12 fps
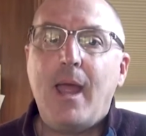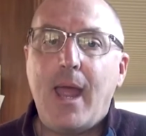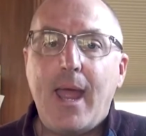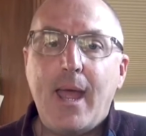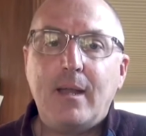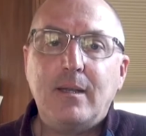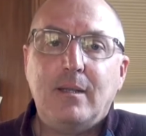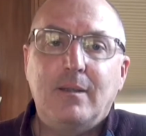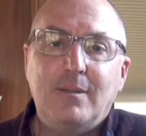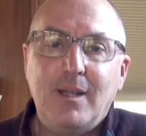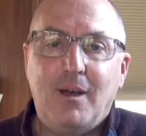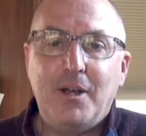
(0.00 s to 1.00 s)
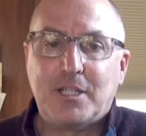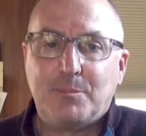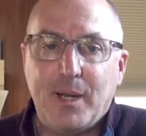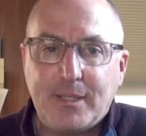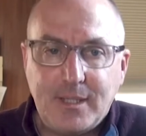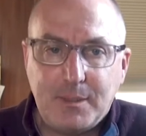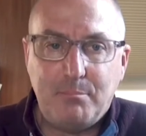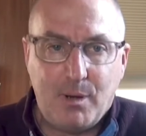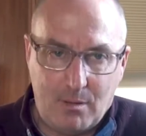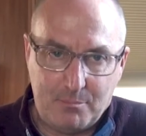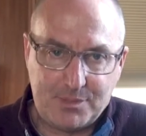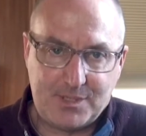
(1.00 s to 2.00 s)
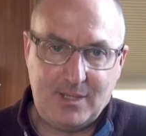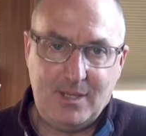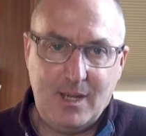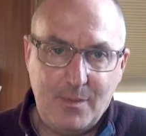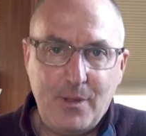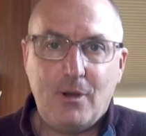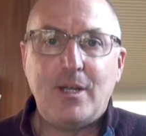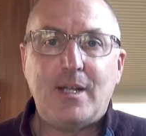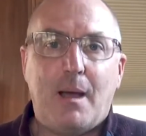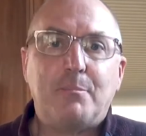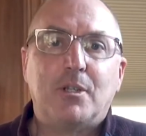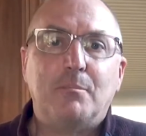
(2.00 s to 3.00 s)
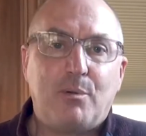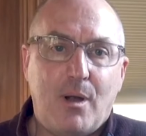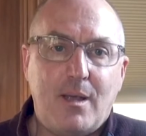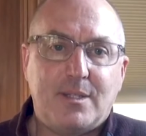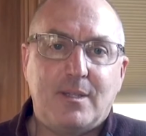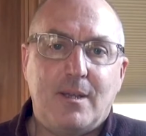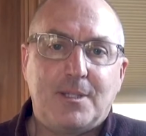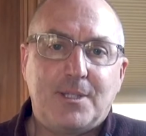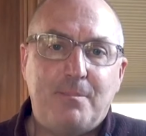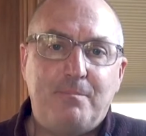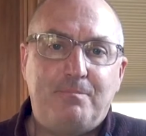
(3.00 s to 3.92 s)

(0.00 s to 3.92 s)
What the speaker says: and the unexpected bumps in their adoption process.